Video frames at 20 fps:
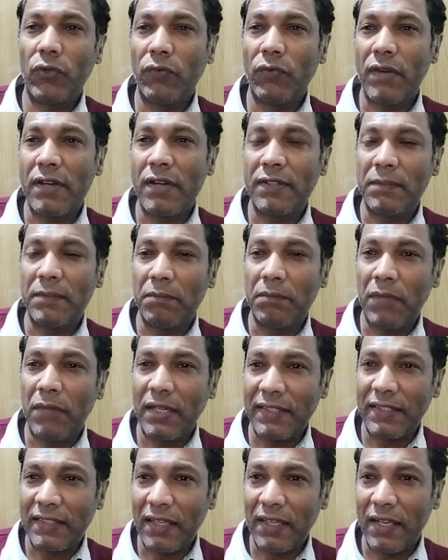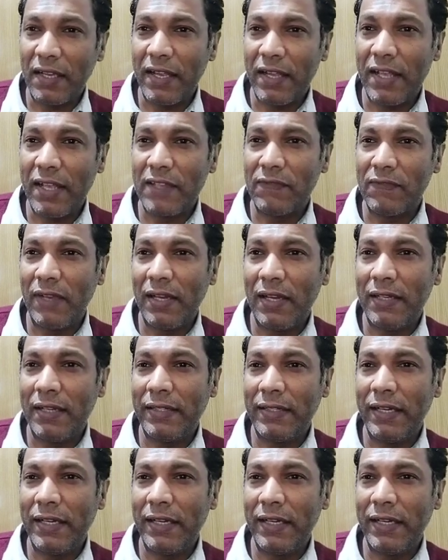towards Marsa as well.